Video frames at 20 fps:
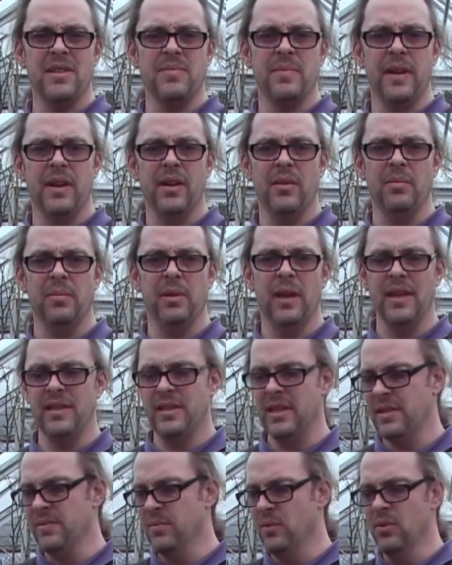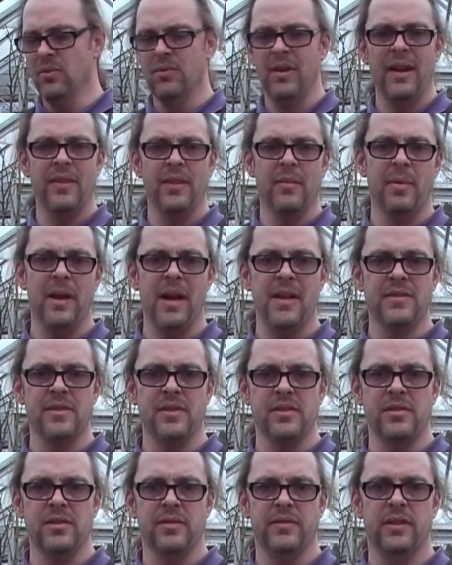ants being on plant. It's more around the paths
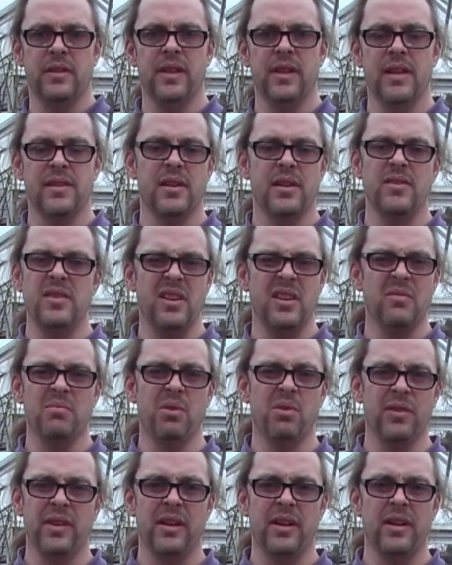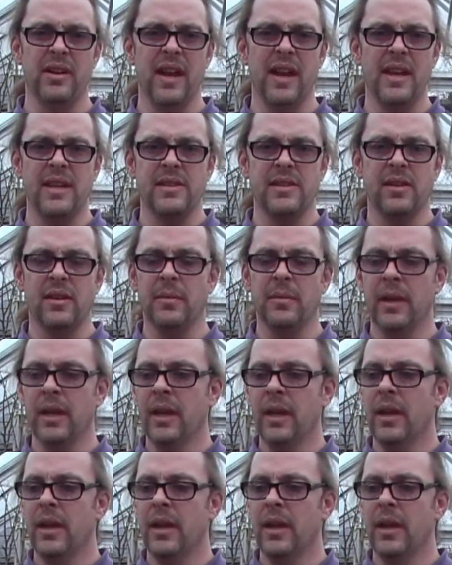and stuff like that, so you can put that on any time.